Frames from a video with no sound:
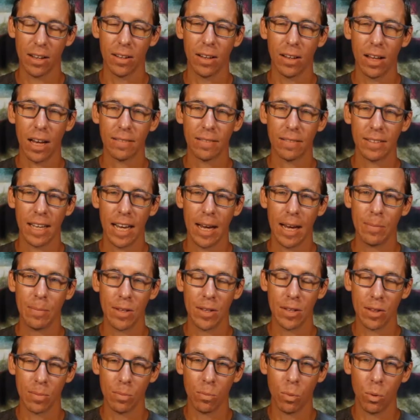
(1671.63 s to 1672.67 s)
a lot of times
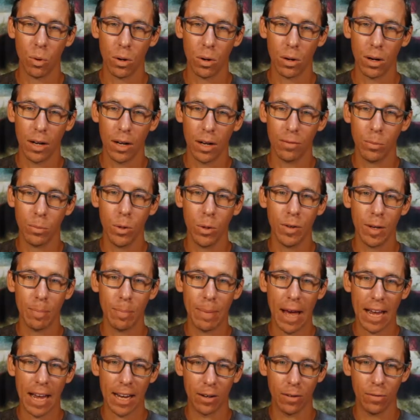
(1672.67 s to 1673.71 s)
it's more of moving
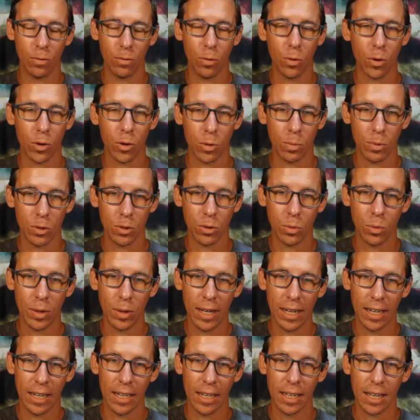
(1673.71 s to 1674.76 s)
back and forth
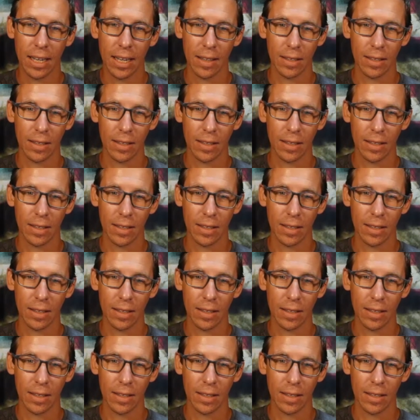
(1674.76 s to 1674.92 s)
between